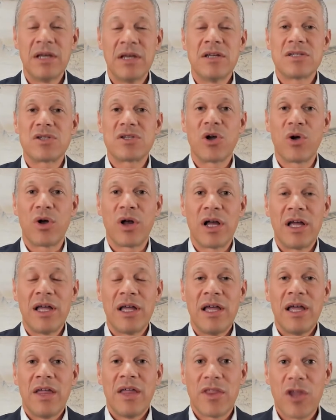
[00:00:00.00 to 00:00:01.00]
So
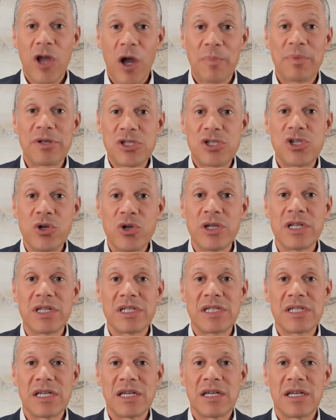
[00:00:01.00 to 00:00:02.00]
the
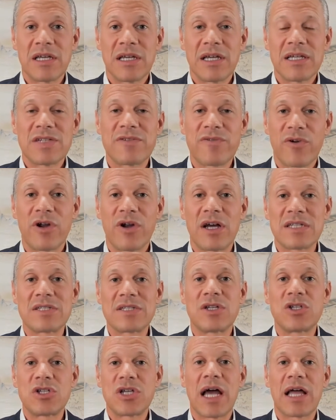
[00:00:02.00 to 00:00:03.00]
opportunity is for us
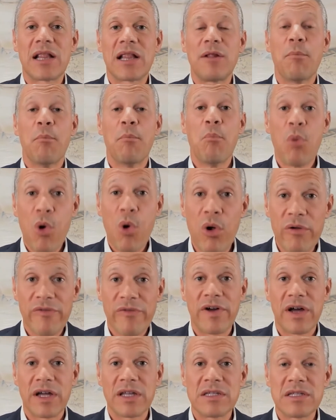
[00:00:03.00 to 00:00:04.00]
to channel more
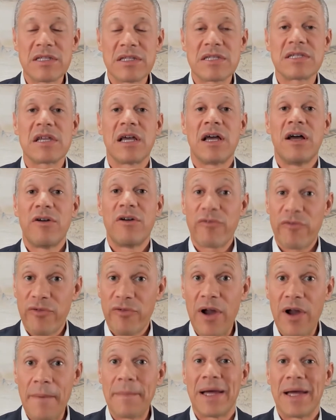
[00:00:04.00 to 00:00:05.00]
funds
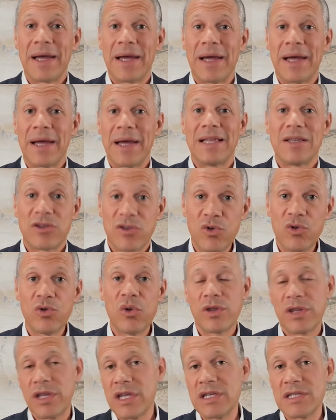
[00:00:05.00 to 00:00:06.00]
from and to
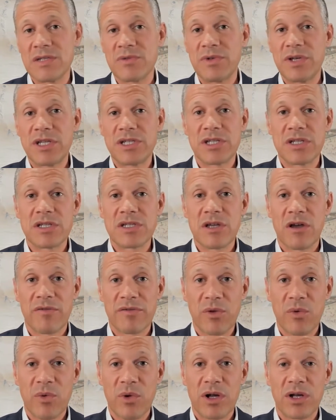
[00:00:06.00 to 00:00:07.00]
these regions of the
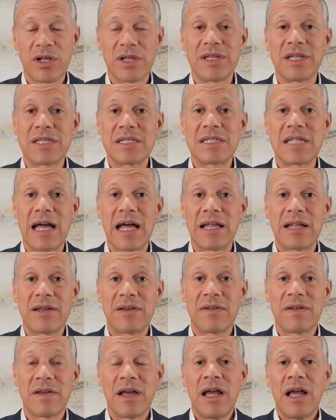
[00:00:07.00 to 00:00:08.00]
world that stand
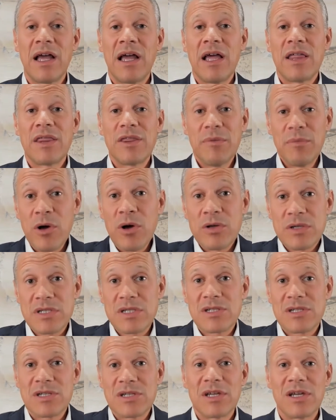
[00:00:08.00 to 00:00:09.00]
the
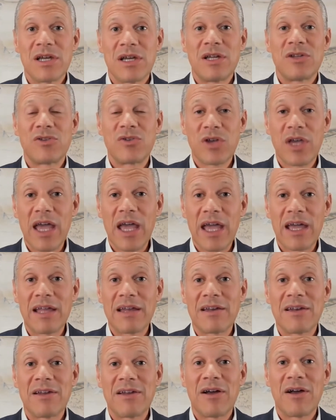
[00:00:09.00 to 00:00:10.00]
most to
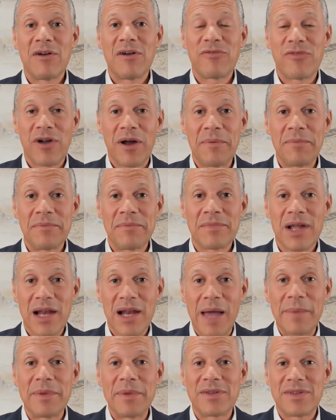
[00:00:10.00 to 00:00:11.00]
gain from
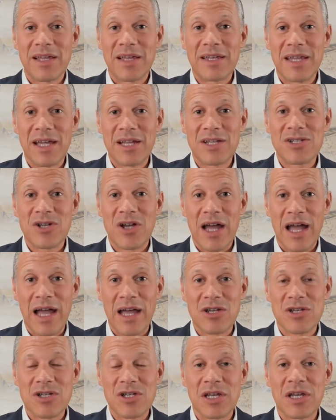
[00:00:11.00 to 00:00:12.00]
climate and nature
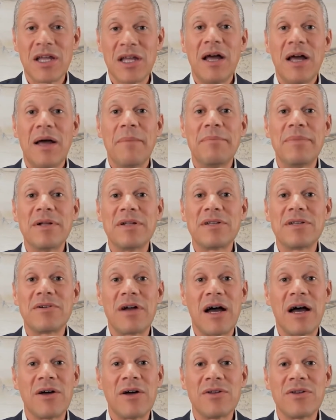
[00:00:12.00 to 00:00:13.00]
action built
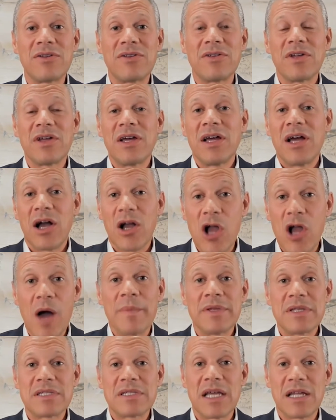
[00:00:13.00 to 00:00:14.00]
around a
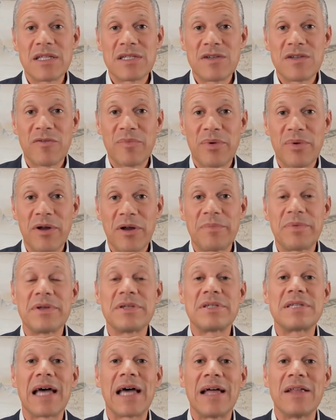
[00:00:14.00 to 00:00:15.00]
common sense of
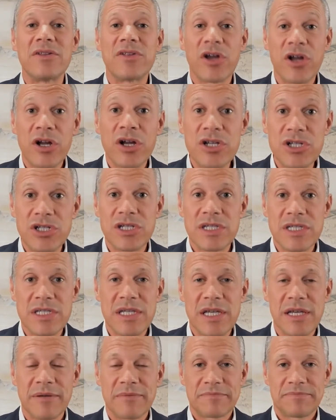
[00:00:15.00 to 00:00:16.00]
purpose and urgency.